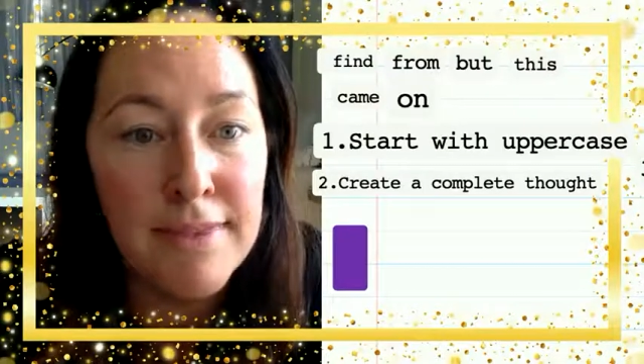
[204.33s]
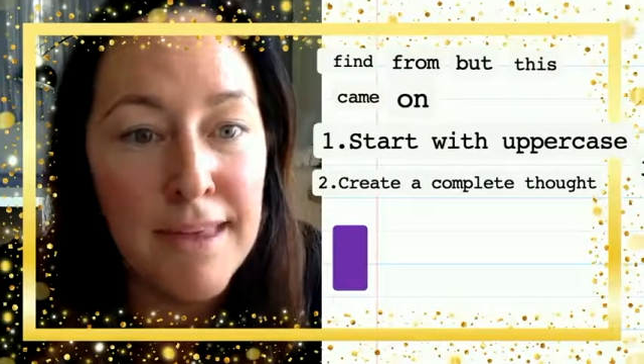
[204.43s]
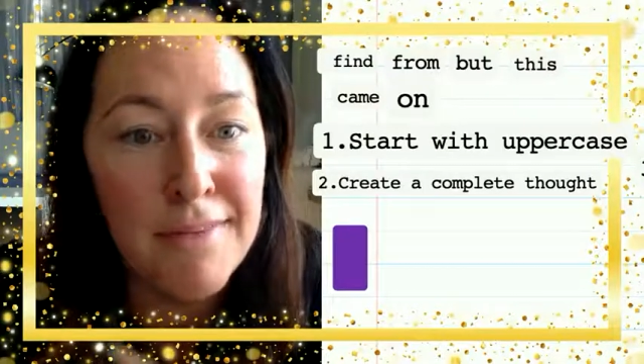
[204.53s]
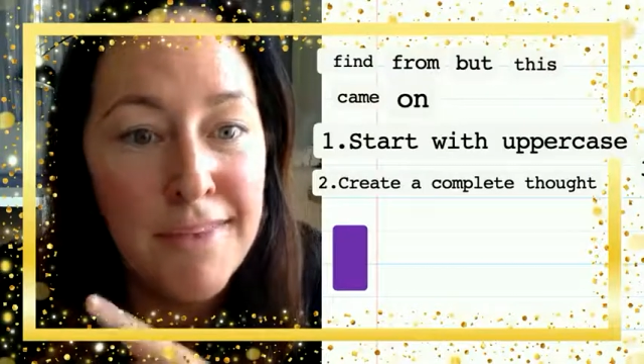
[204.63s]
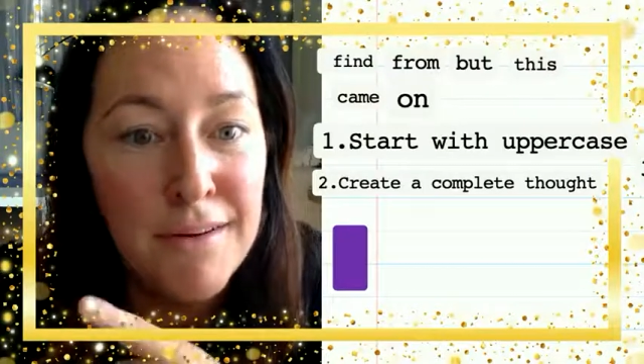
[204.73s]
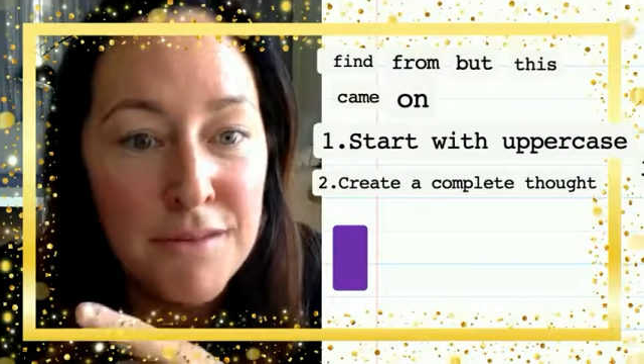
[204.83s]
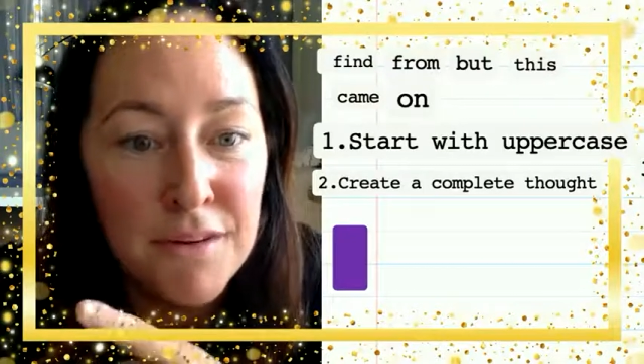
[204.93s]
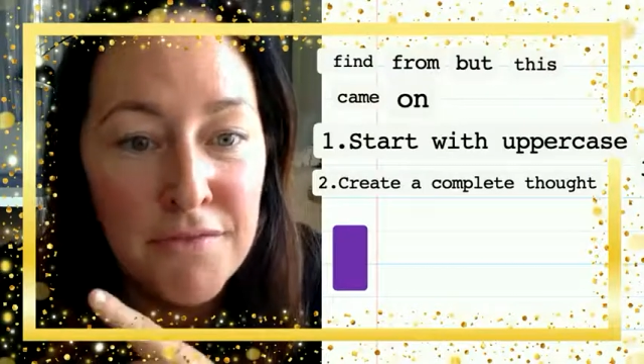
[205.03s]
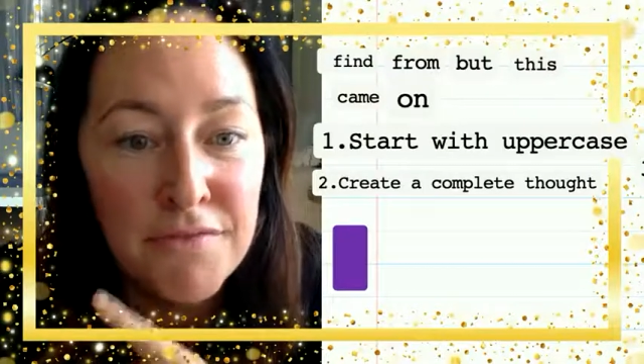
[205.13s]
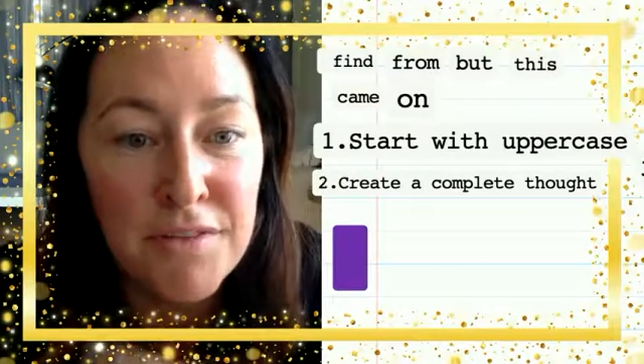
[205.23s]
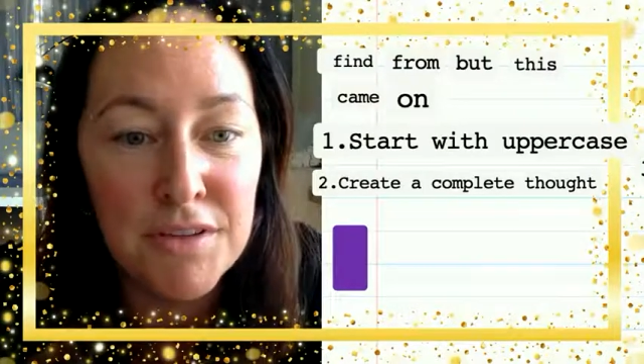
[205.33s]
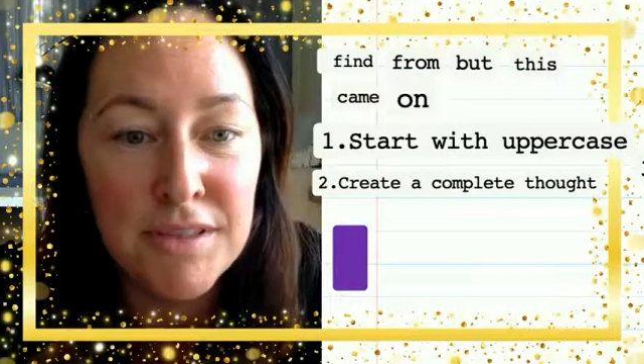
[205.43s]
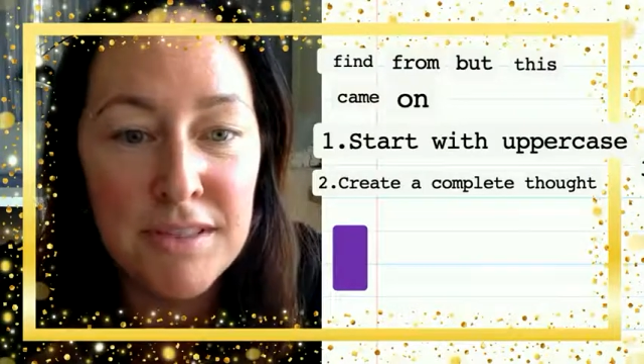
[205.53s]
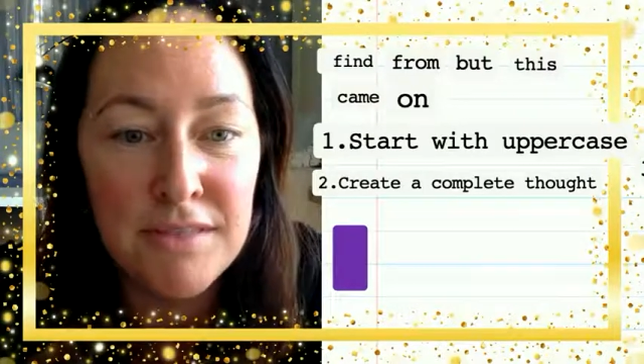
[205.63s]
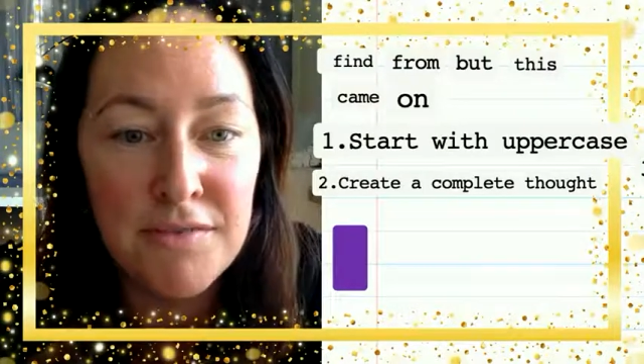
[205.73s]
Now those are full
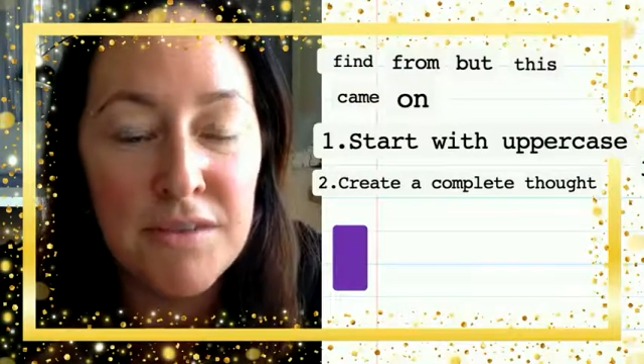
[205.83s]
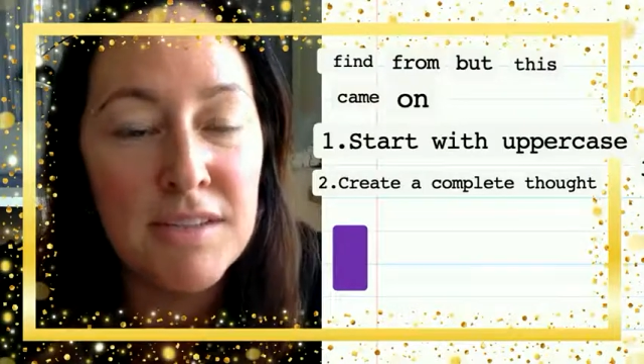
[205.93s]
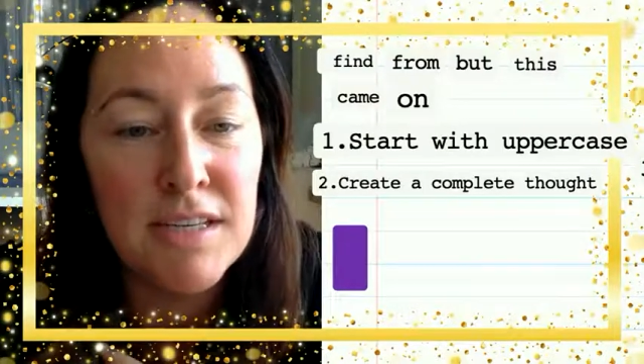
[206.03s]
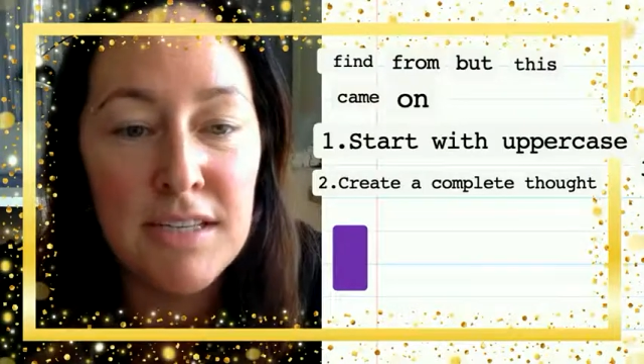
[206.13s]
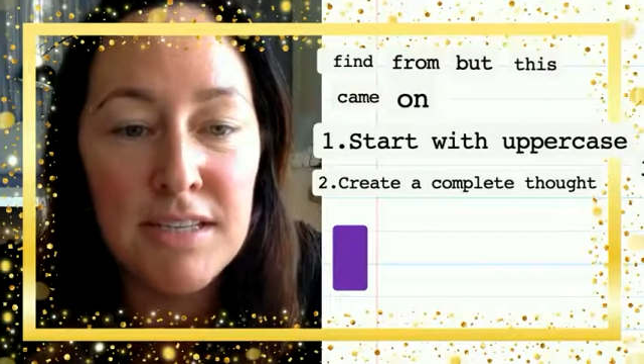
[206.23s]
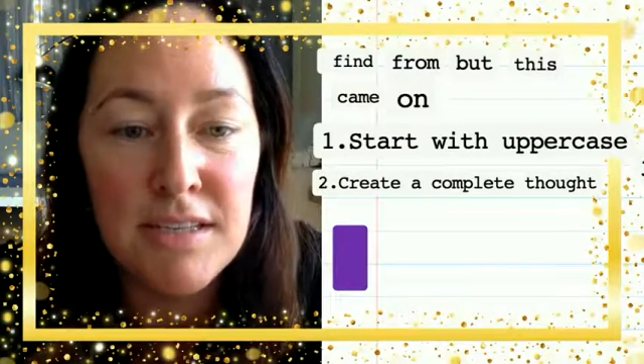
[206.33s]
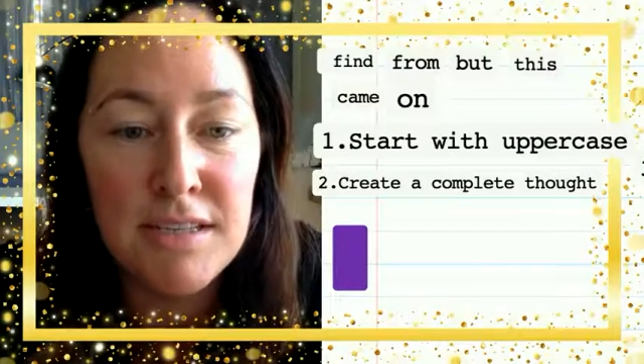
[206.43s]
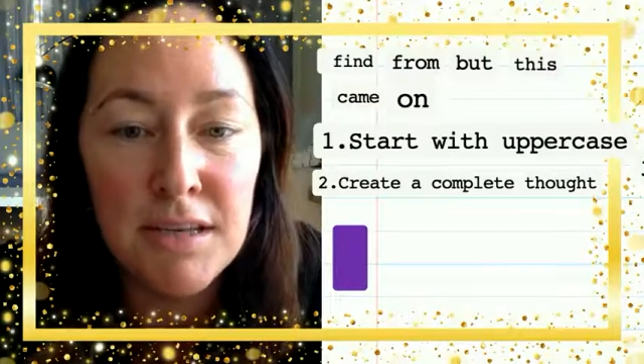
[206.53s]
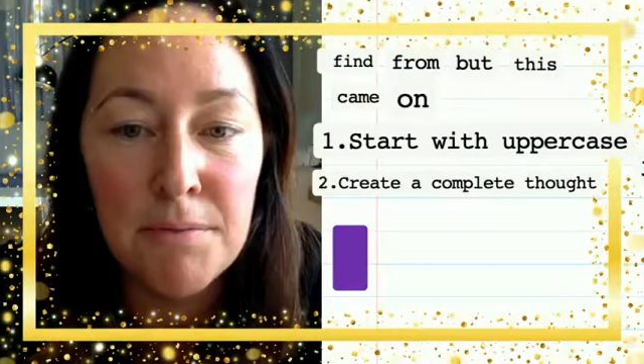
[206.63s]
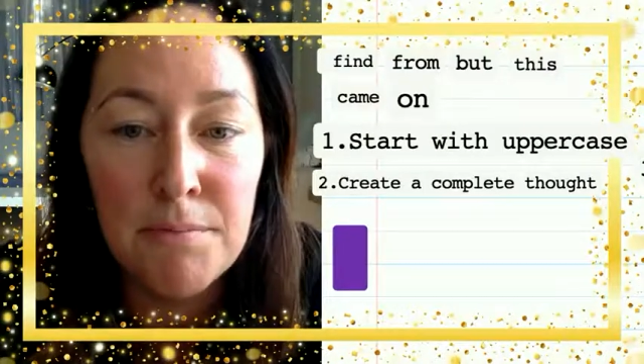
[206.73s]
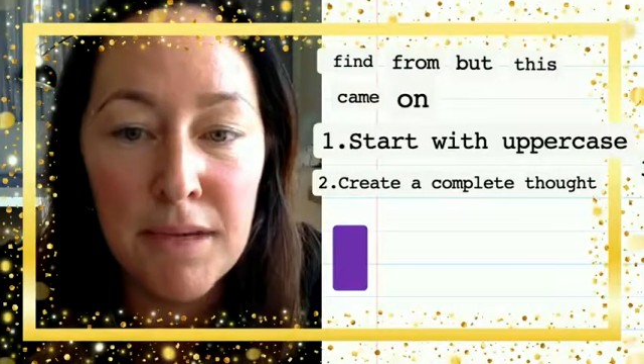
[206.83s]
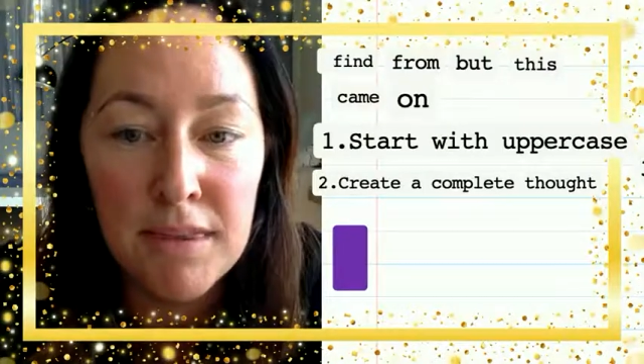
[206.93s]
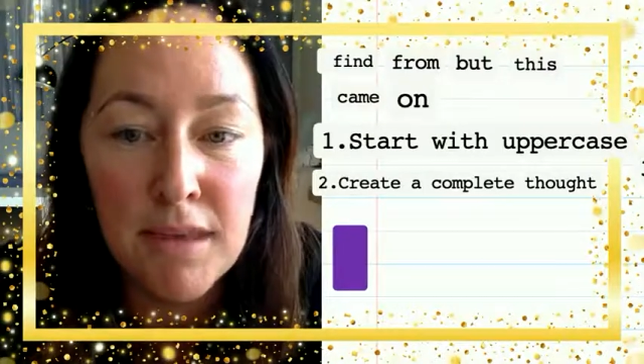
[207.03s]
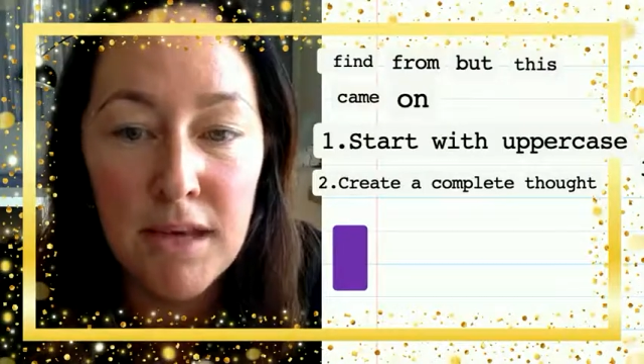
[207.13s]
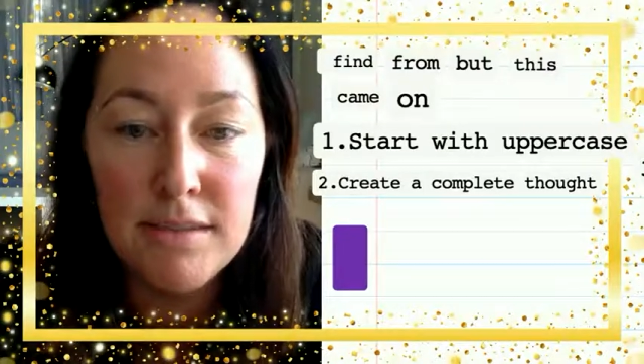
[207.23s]
sentences and
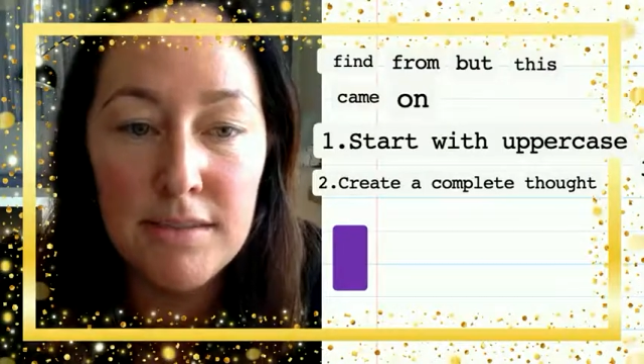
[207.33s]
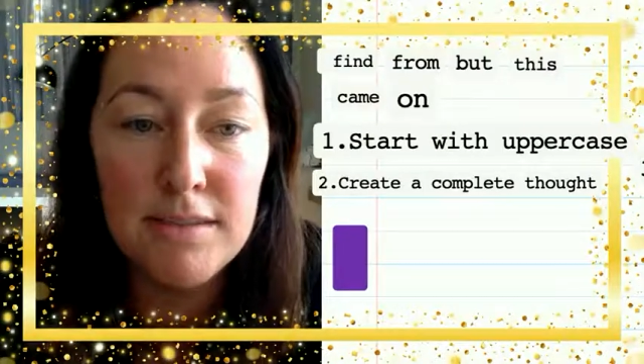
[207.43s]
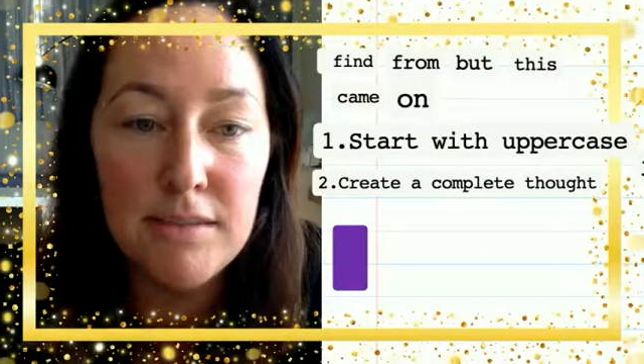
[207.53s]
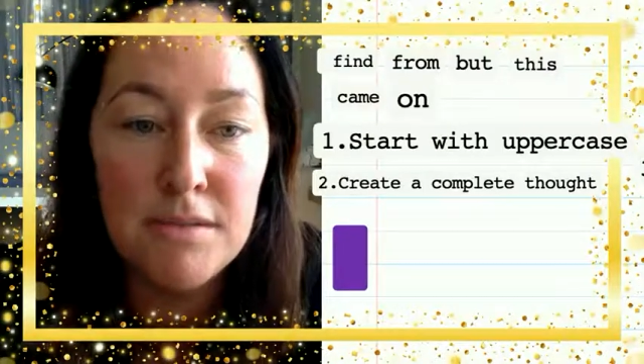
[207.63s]
complete thoughts.